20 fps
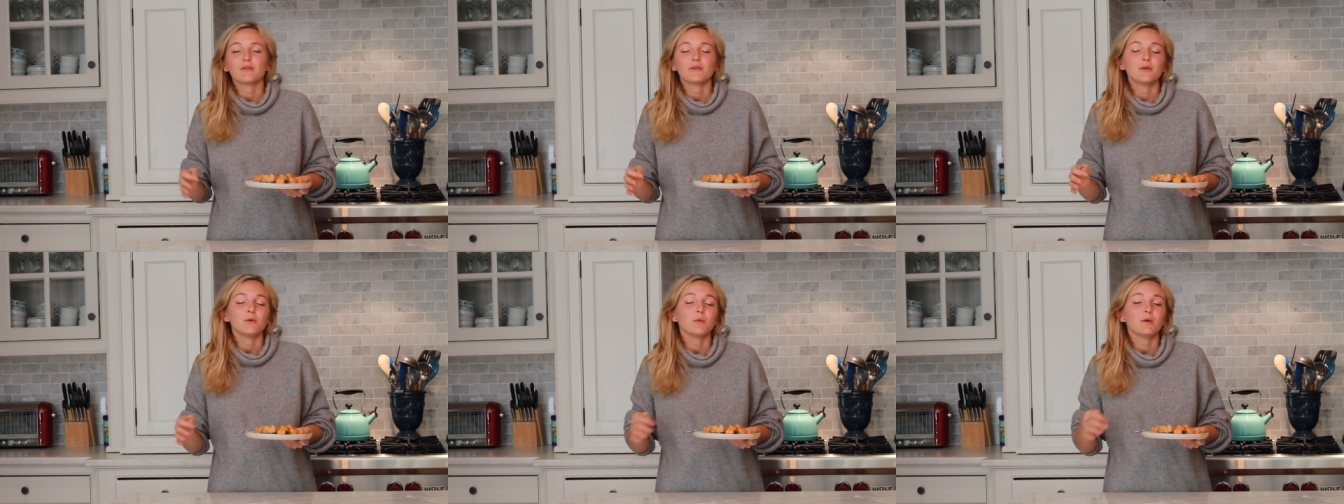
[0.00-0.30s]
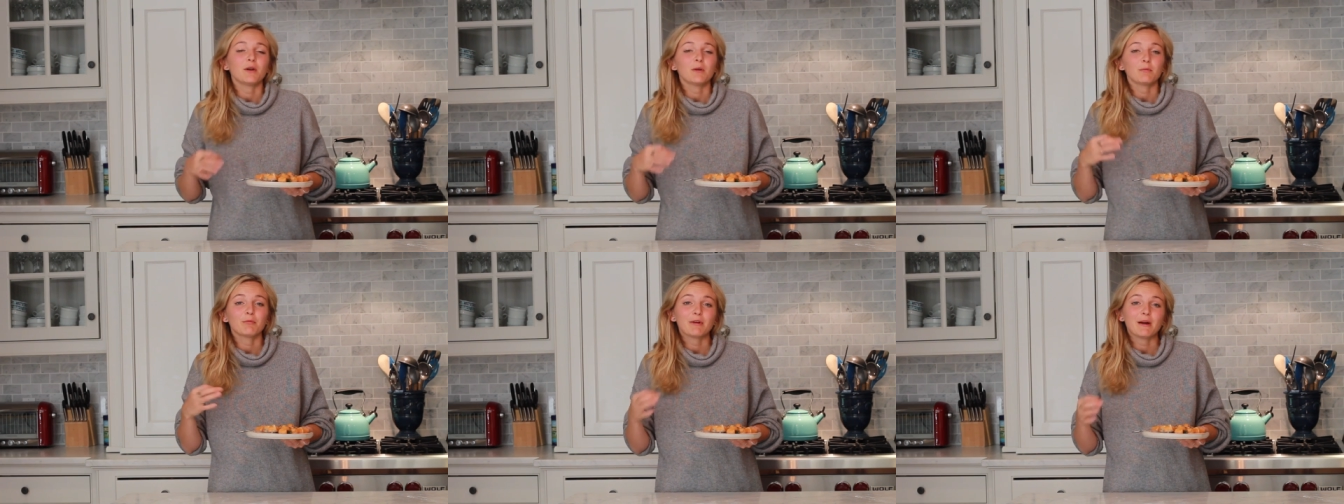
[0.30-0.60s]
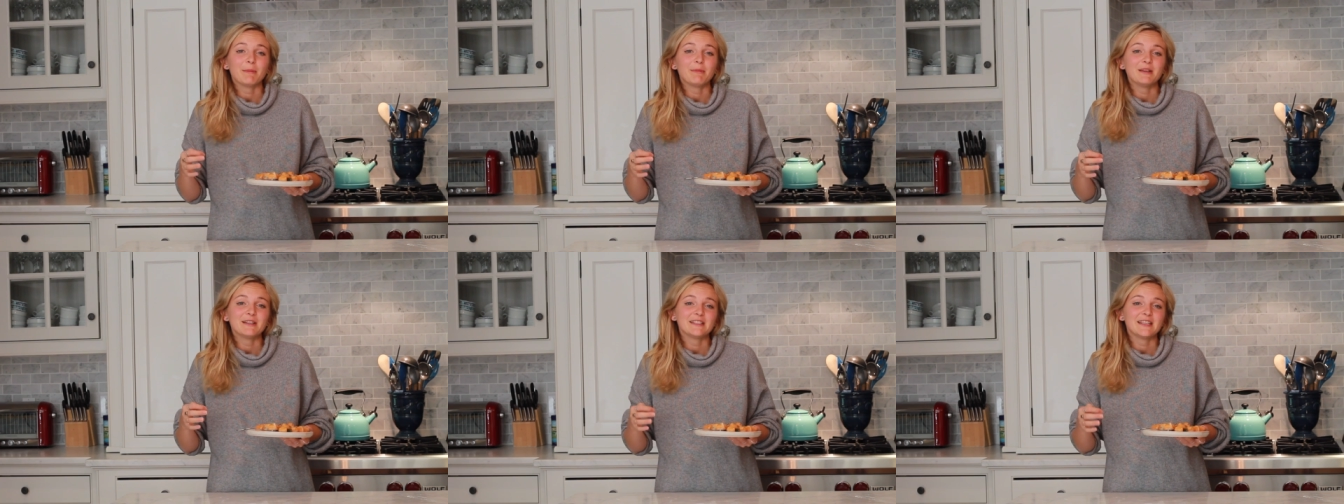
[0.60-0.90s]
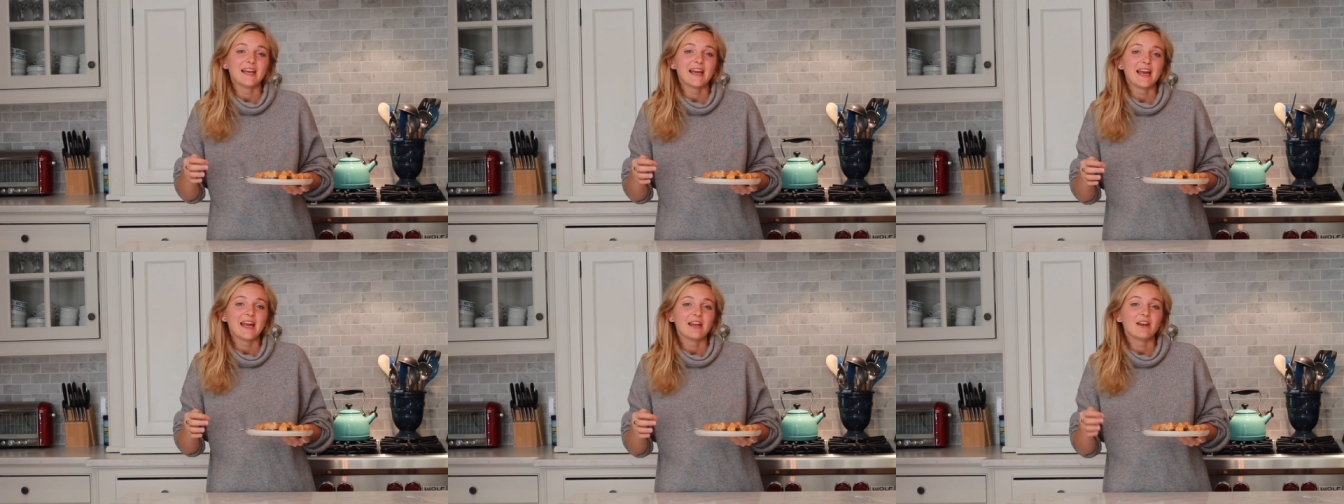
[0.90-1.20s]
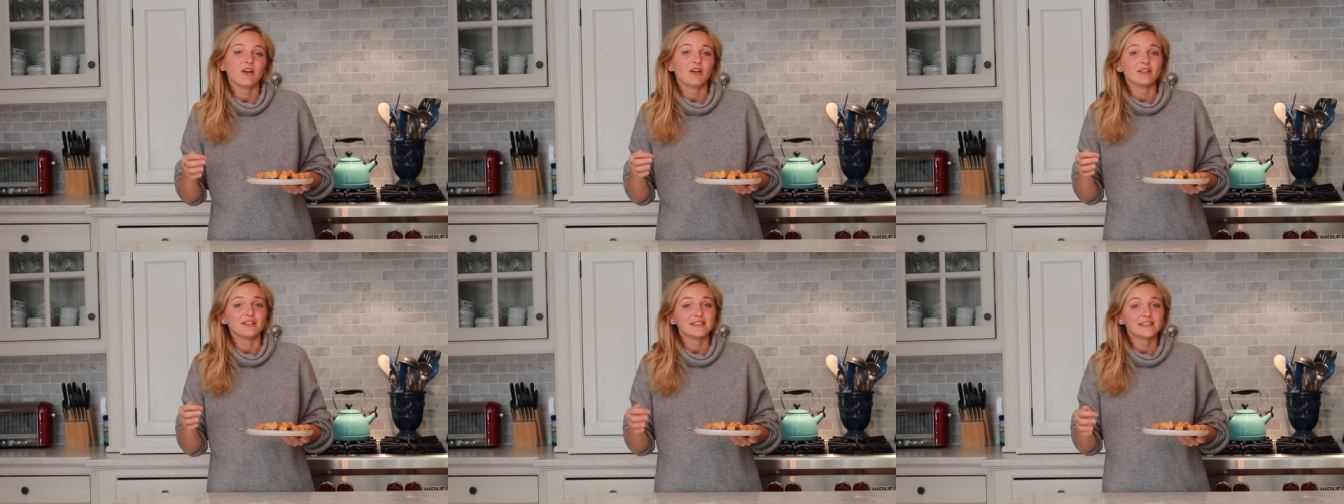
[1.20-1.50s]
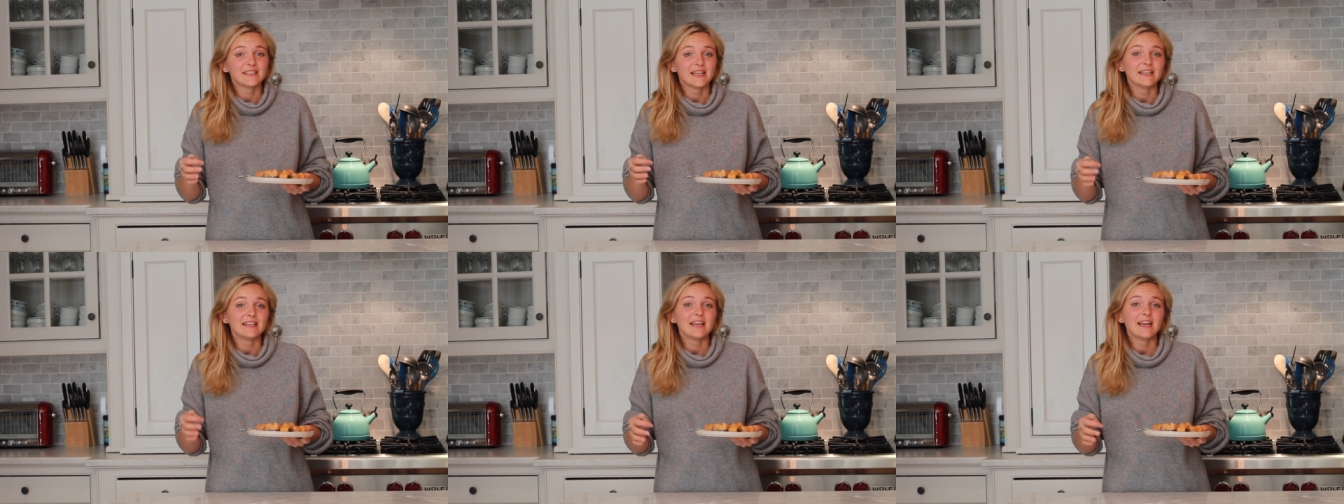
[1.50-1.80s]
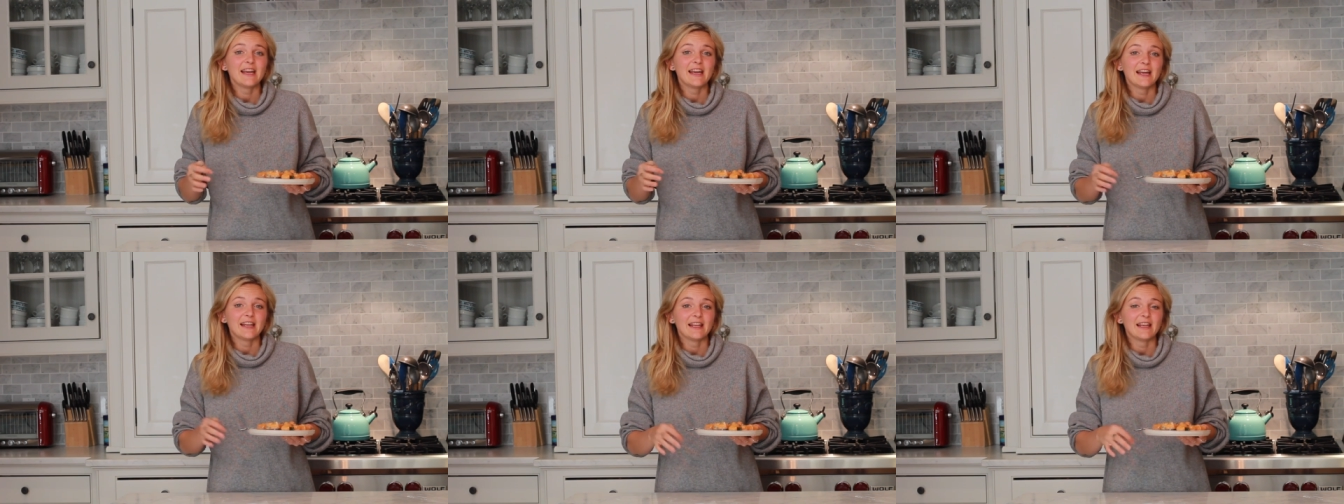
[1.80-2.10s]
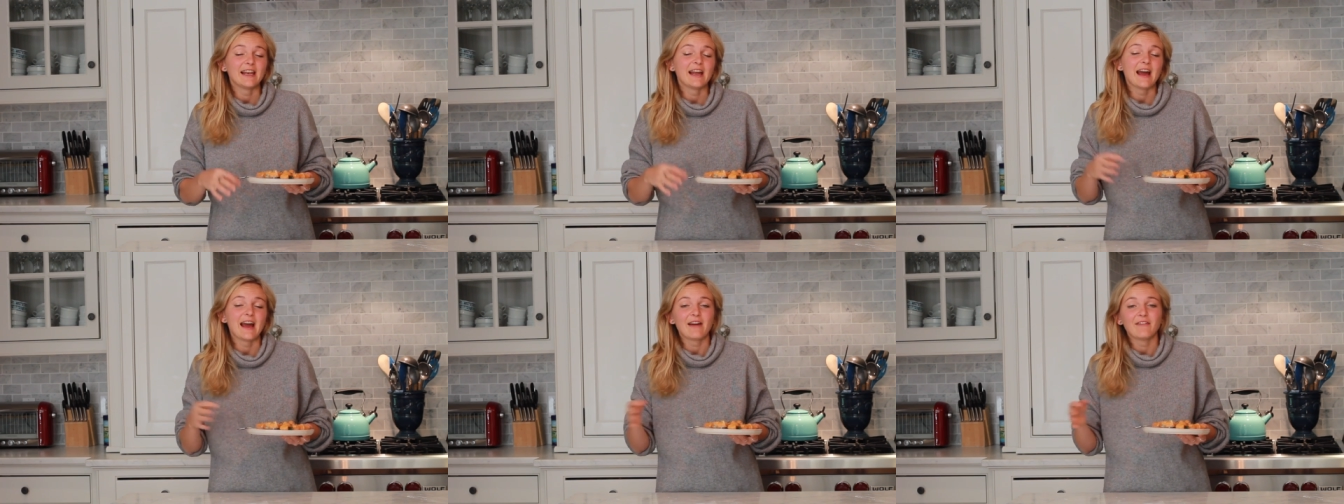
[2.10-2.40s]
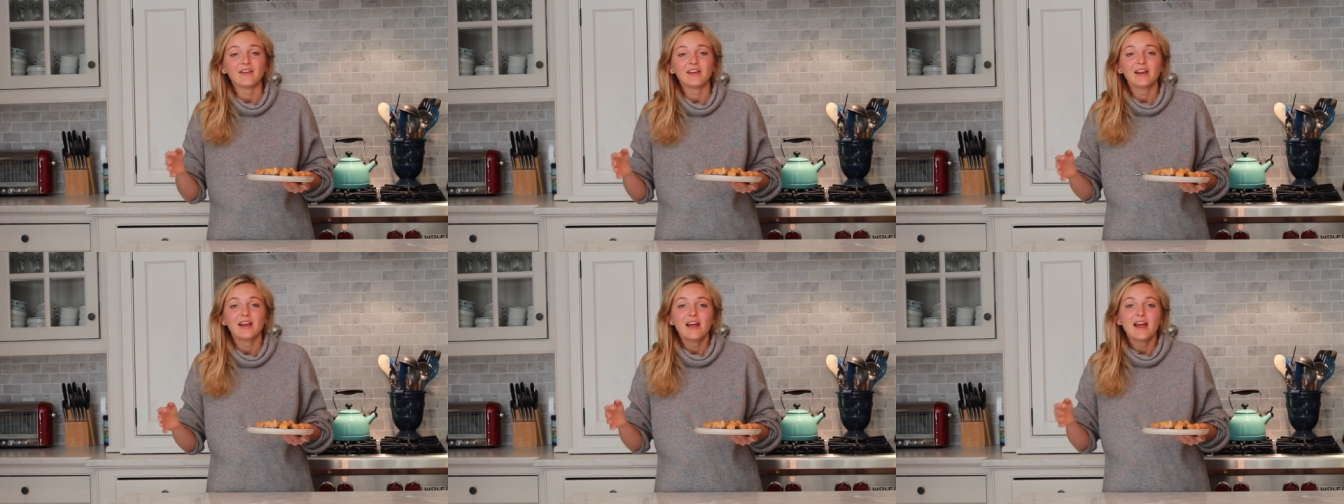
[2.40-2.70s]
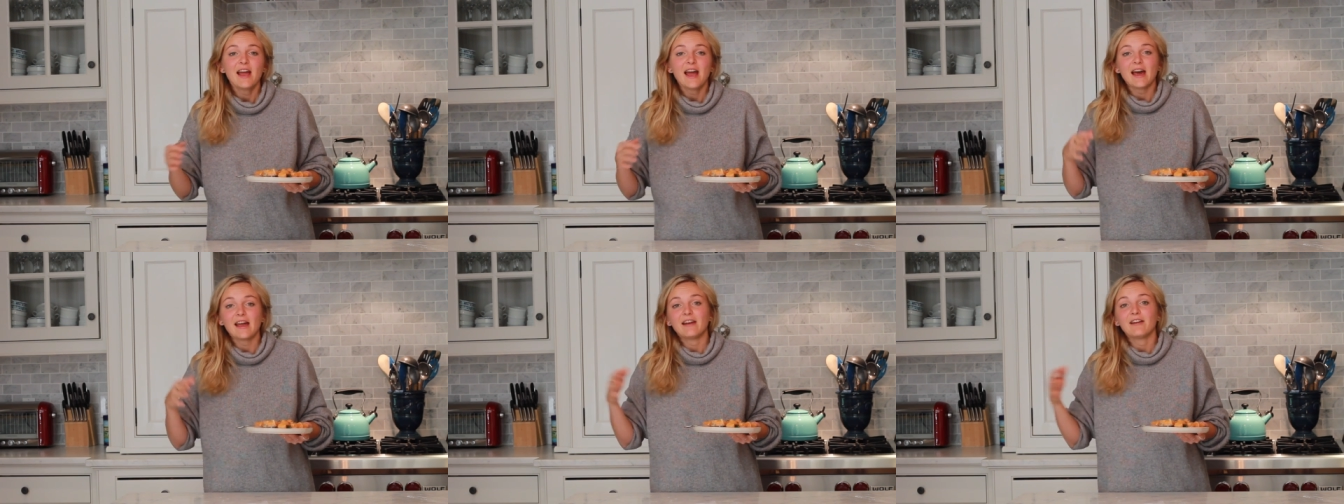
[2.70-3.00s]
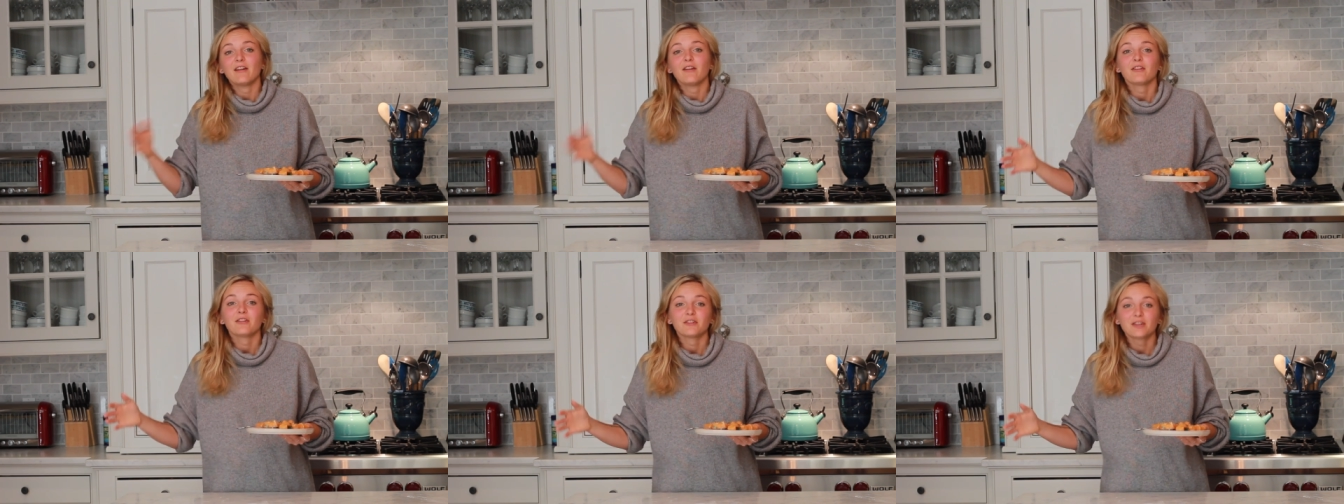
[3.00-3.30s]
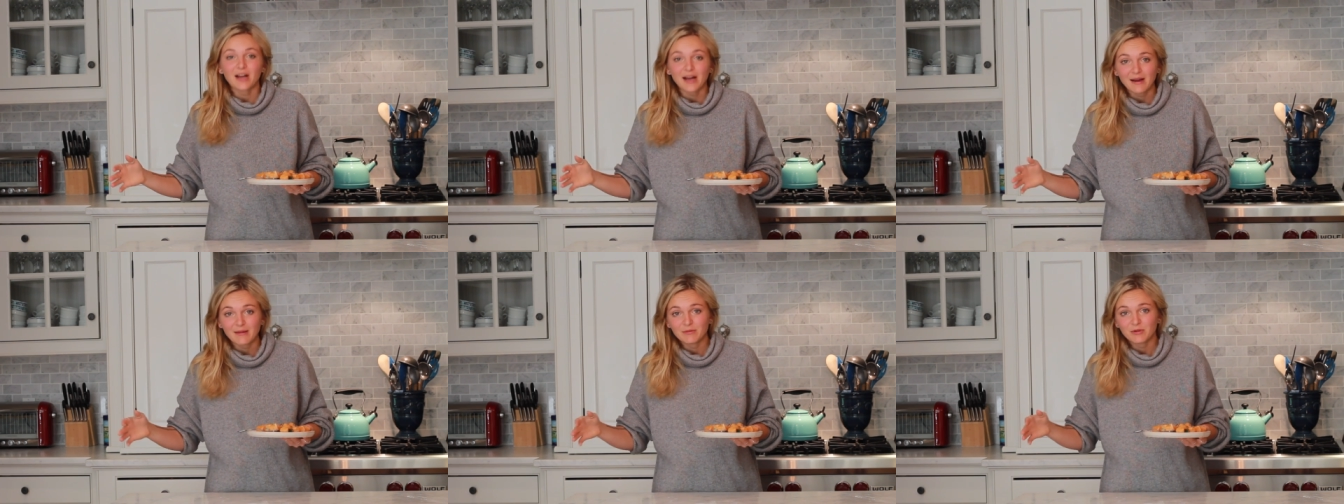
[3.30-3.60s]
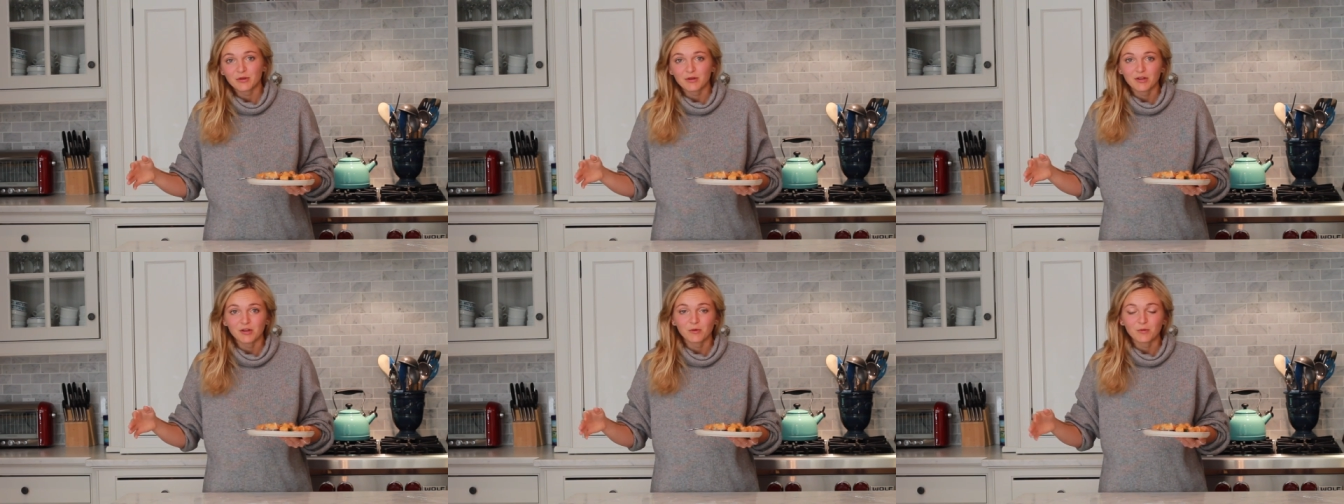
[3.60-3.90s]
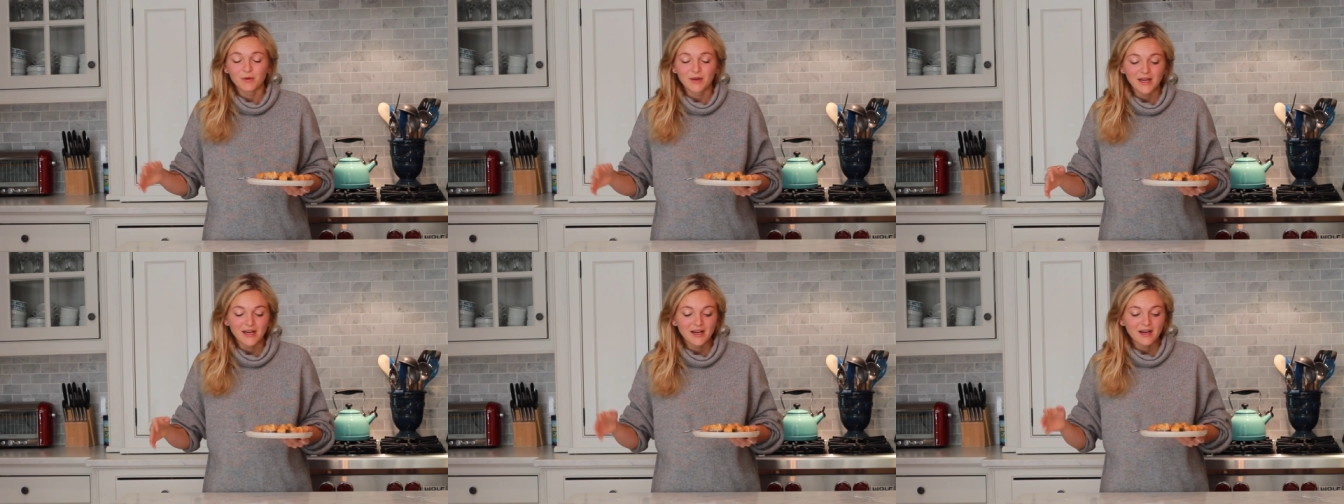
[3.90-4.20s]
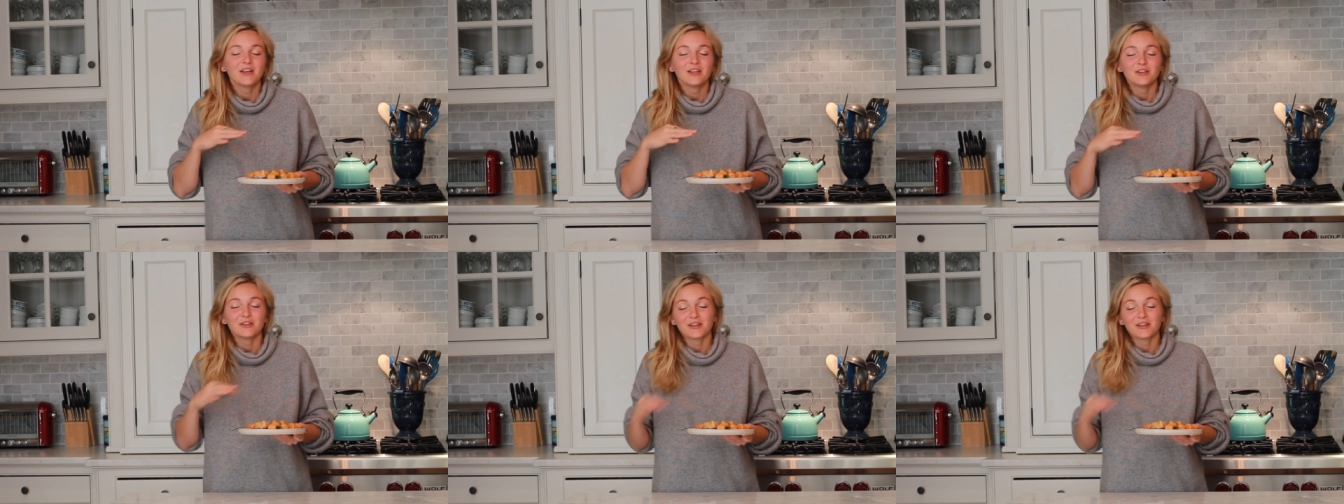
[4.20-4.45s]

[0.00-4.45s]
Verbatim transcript: or if you want to prep this ahead on Sunday and then have it at another time during the week.